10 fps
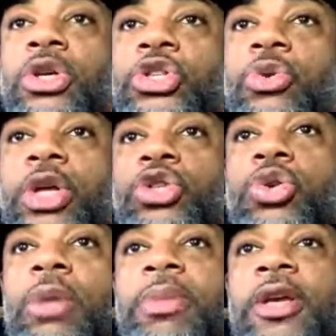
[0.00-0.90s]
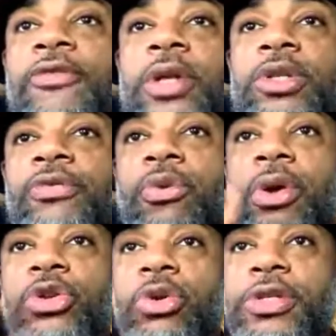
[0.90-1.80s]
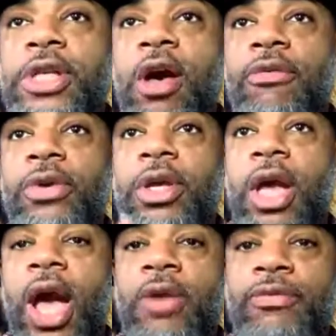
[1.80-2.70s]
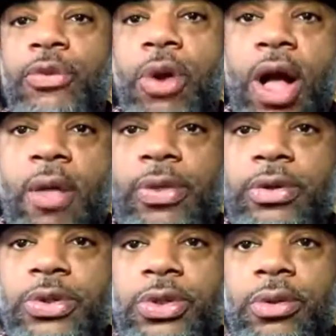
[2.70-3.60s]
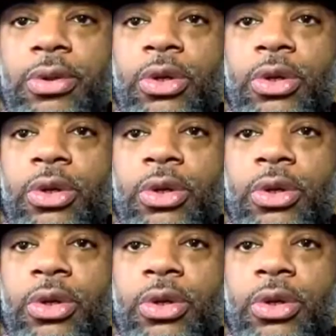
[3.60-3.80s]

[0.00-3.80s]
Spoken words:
so that you can be effective for yourself and for others.